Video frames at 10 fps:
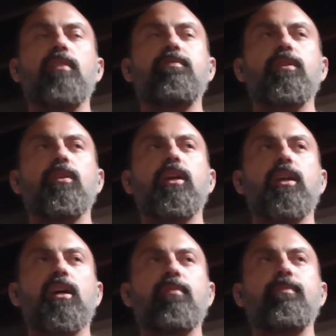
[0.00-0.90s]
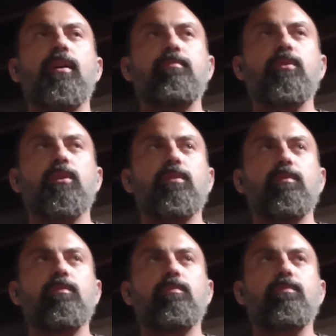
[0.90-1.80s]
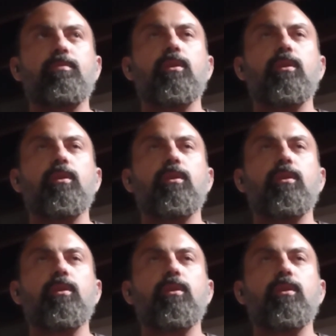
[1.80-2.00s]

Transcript: I feel like I'm I'm doing